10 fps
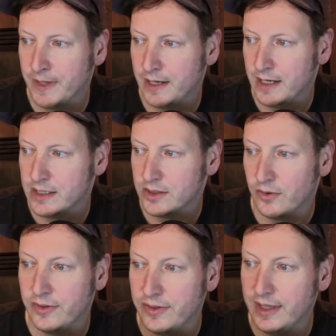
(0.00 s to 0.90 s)
So
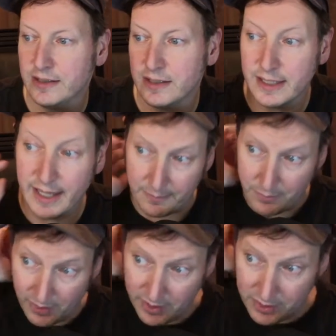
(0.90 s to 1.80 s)
this is the game. Well,
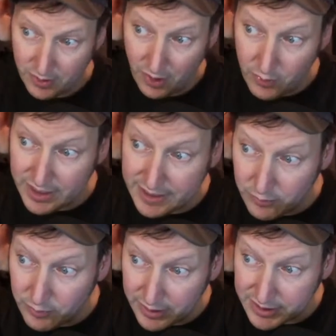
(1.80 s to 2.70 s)
and he did Real
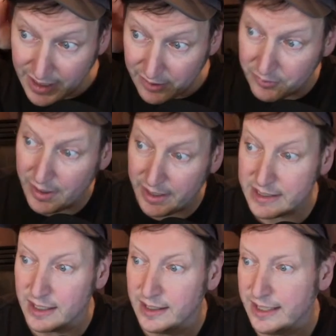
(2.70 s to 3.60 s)
Sound Rays.
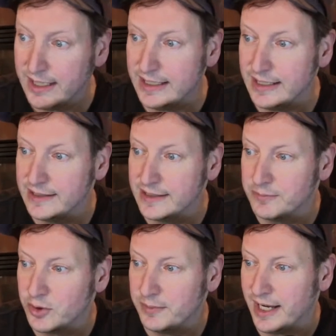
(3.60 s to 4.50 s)
He did some
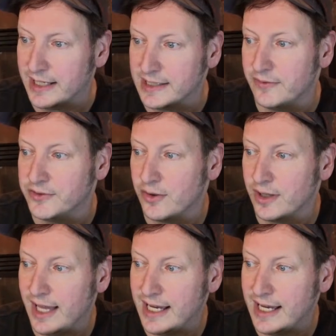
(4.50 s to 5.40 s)
Dreamcast stuff. So the
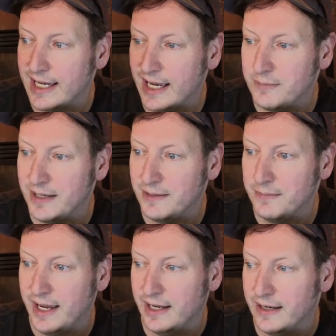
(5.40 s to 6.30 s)
last game he
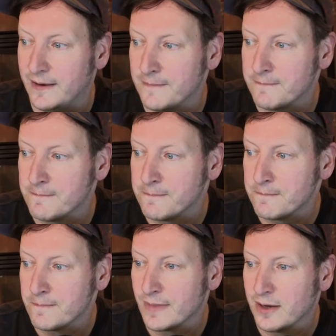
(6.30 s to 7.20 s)
made,
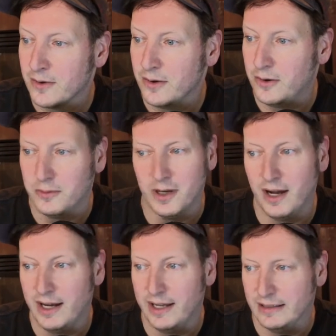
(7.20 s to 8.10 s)
oh
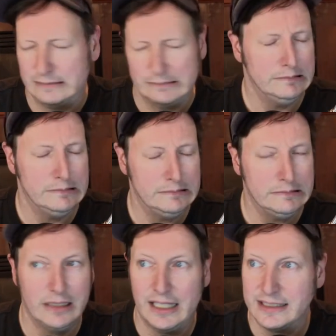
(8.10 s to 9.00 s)
God, the
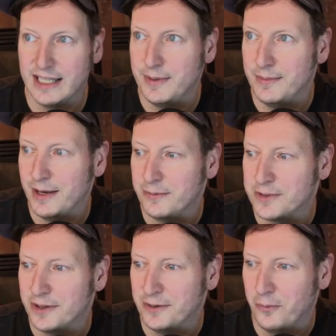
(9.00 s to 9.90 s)
last game he made was
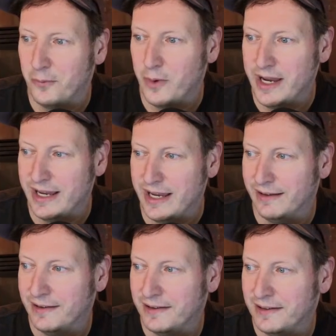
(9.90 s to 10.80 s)
on Wii,
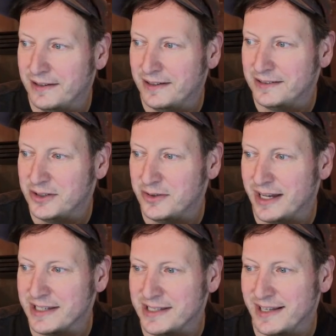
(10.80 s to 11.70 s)

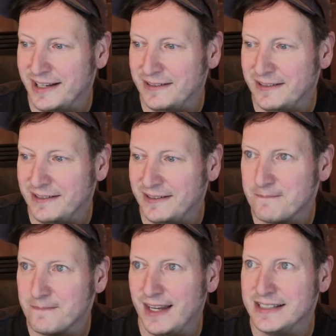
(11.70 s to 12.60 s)
2009.
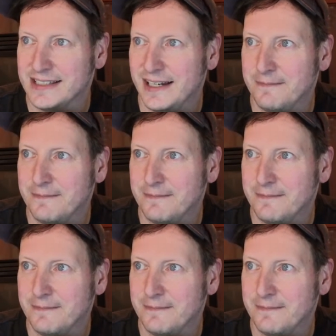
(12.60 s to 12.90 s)
That's sad.